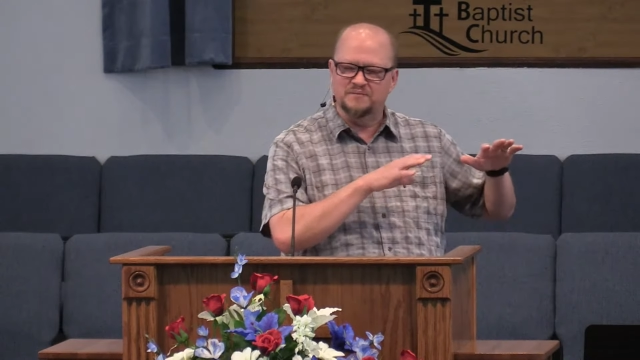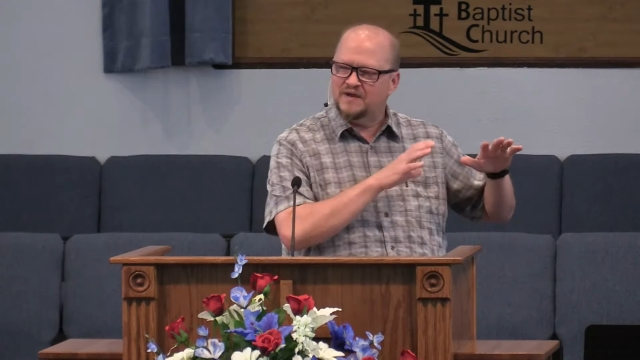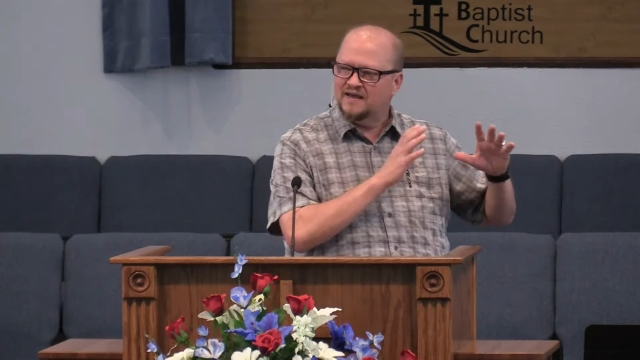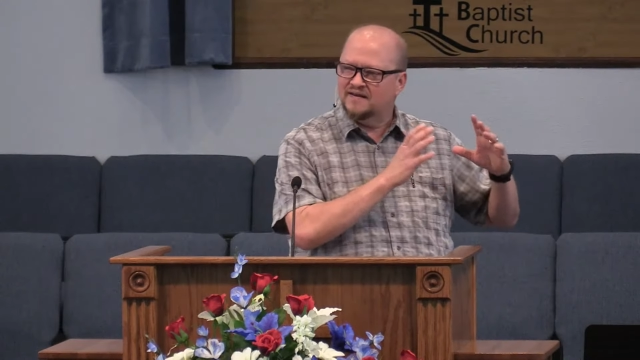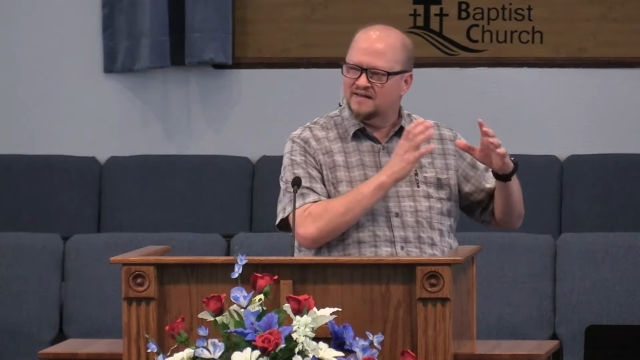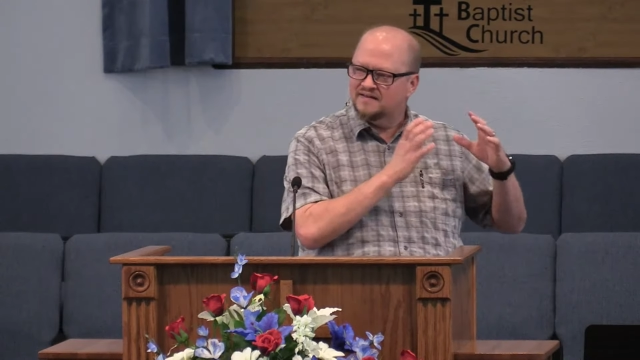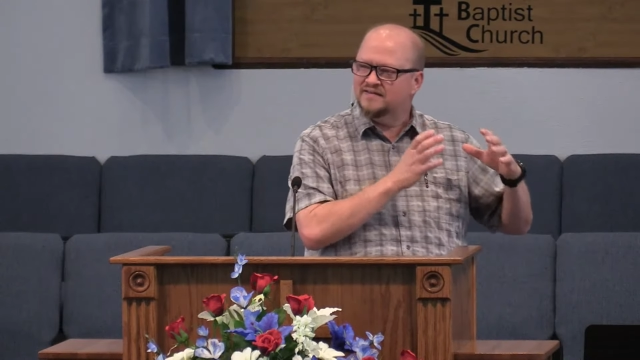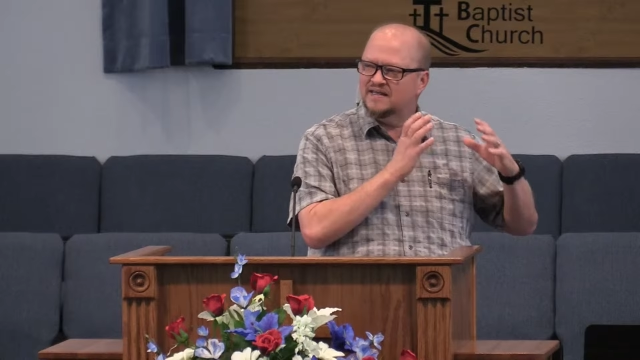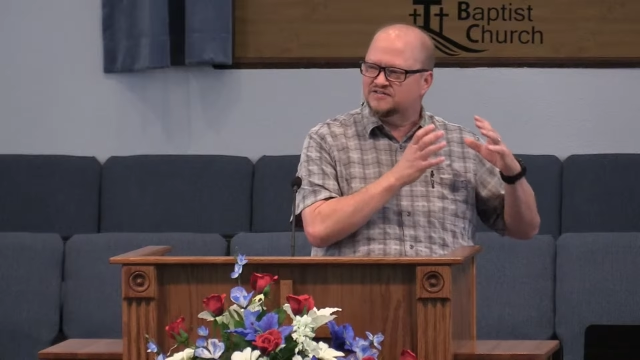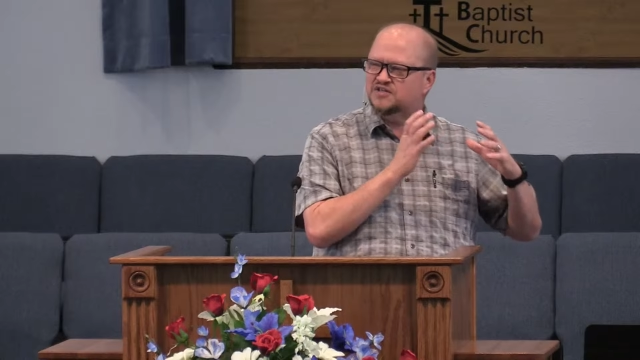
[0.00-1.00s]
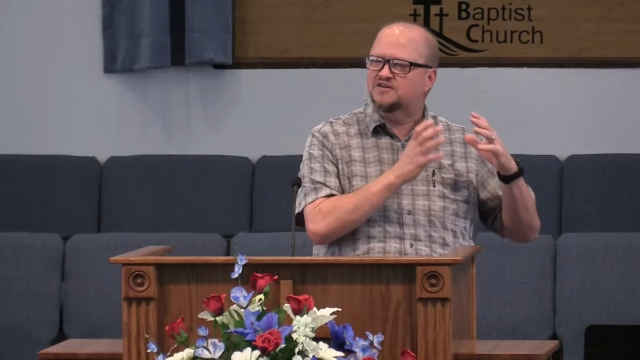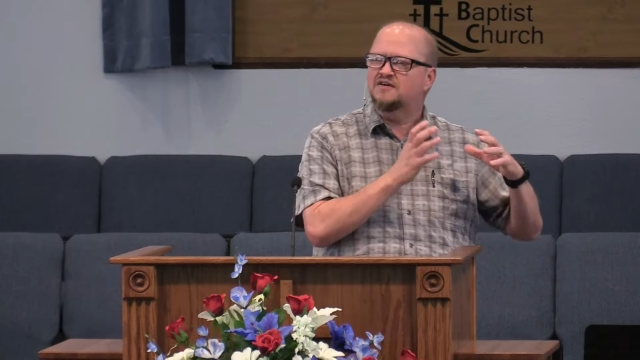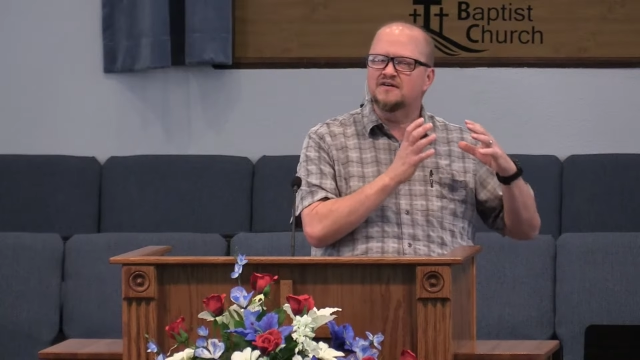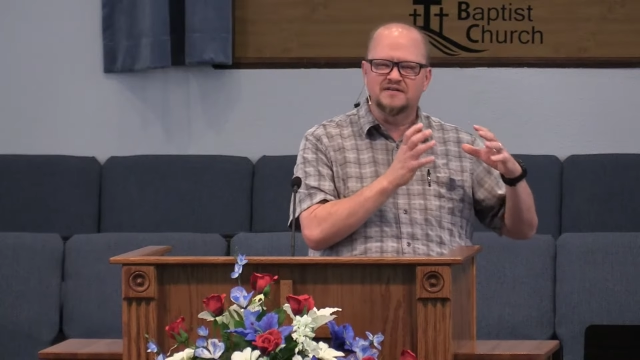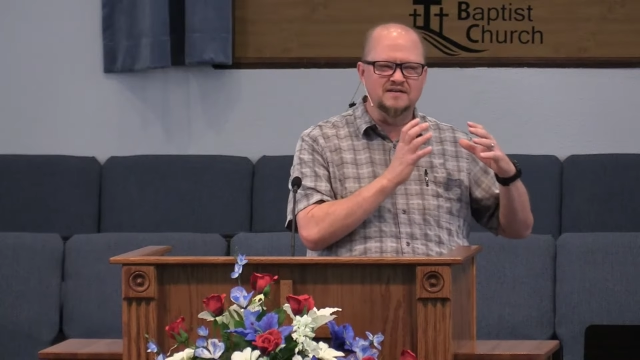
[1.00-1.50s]
man, it, it's
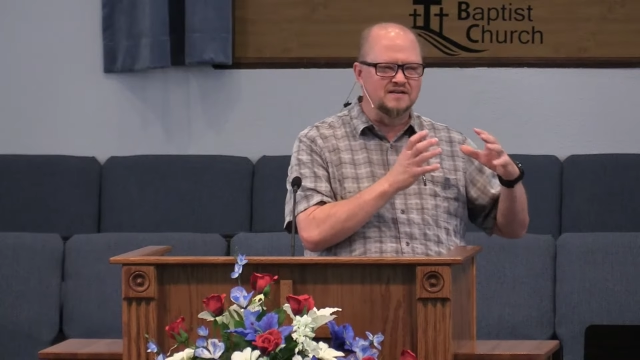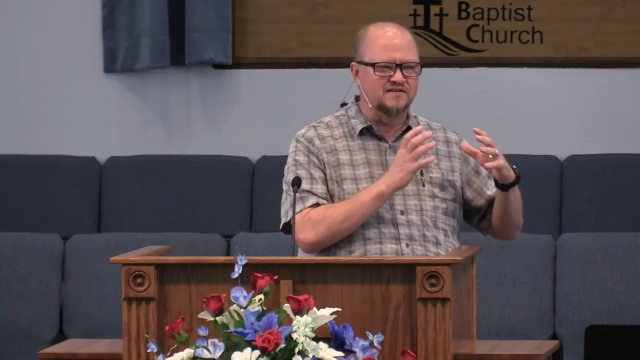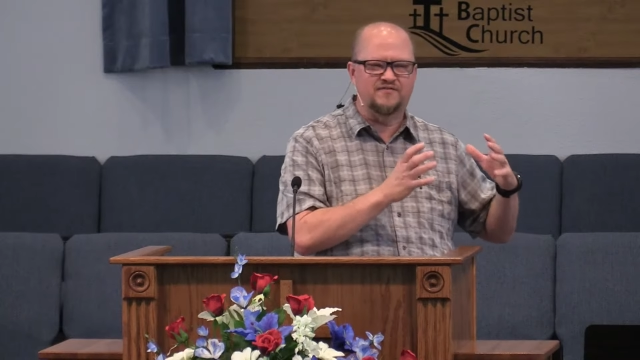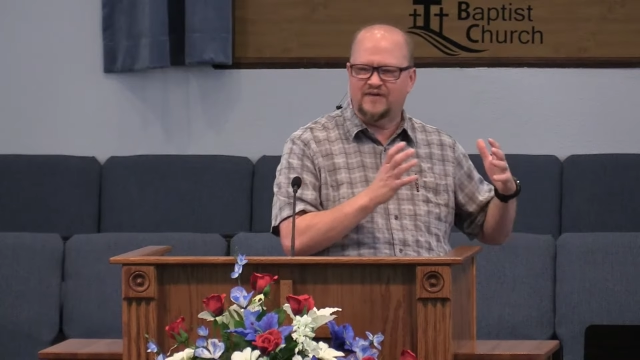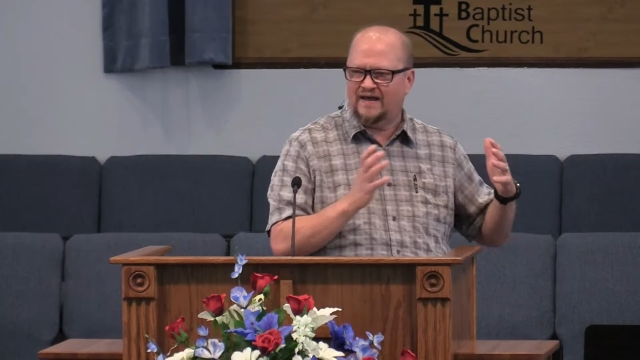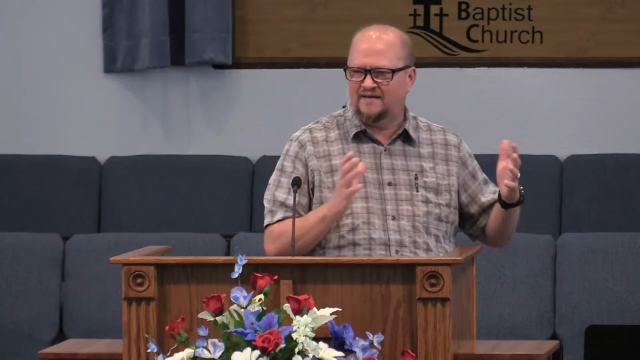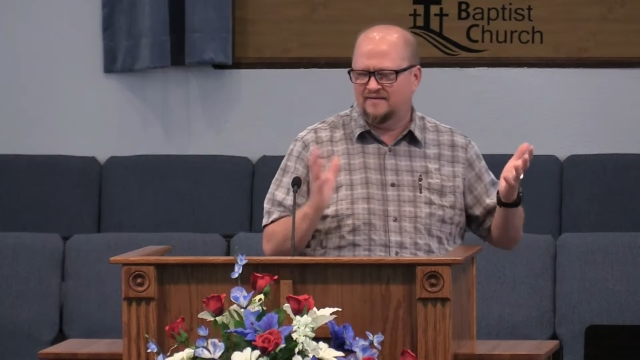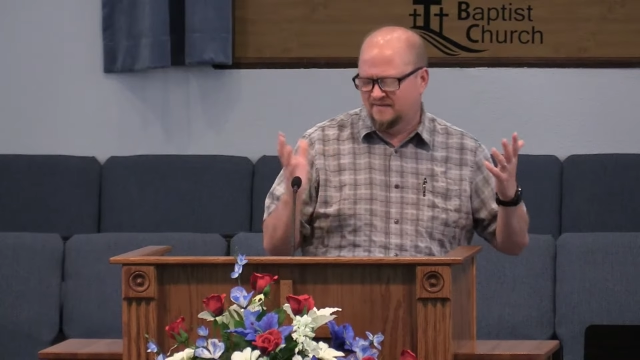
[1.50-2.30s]
good to look fat?